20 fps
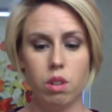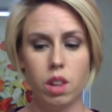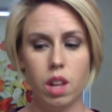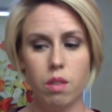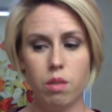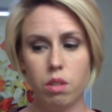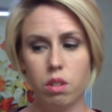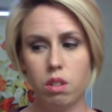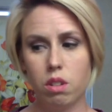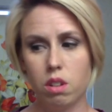
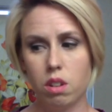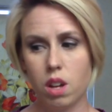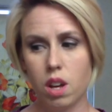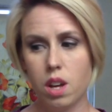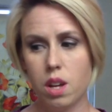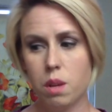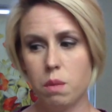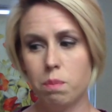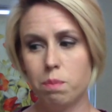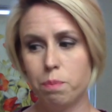level.
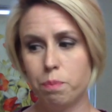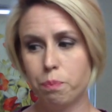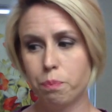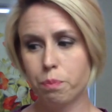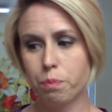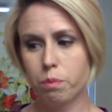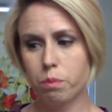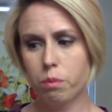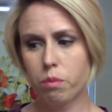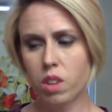
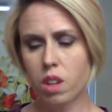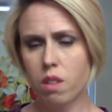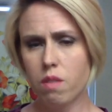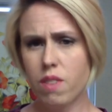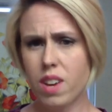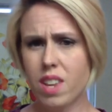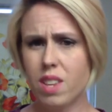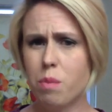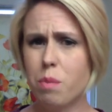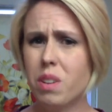
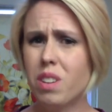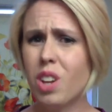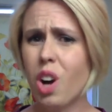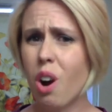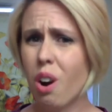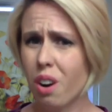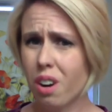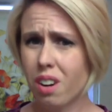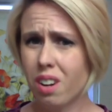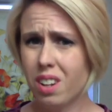Facebook's
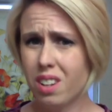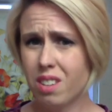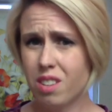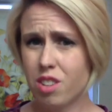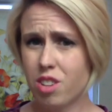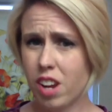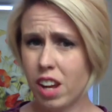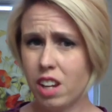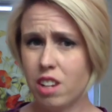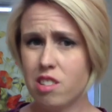hard, it's
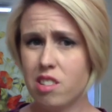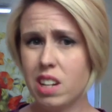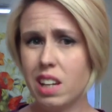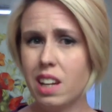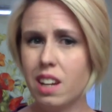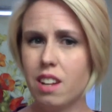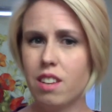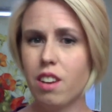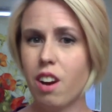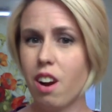changing,
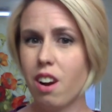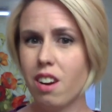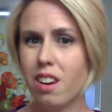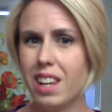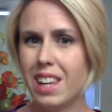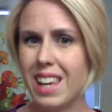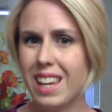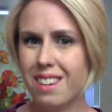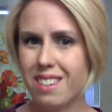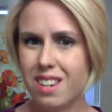and it's hard to
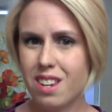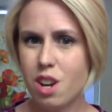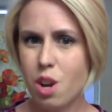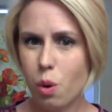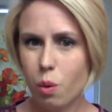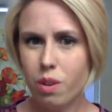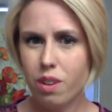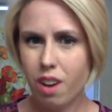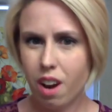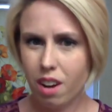get to
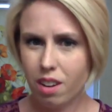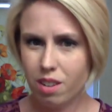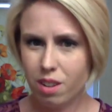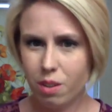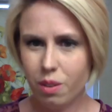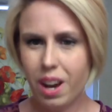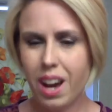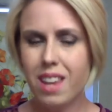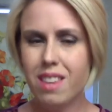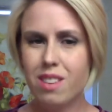know and talk to
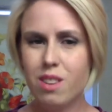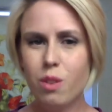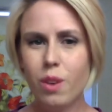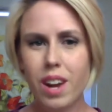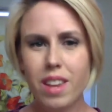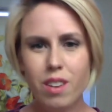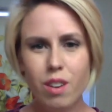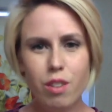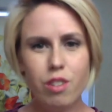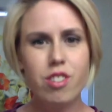you guys, and you
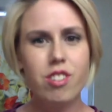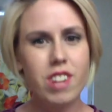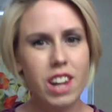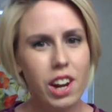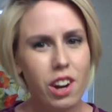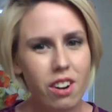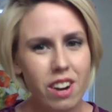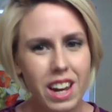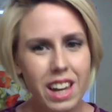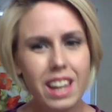guys aren't
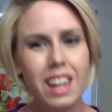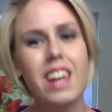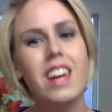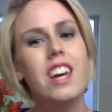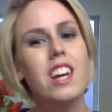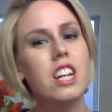sharing.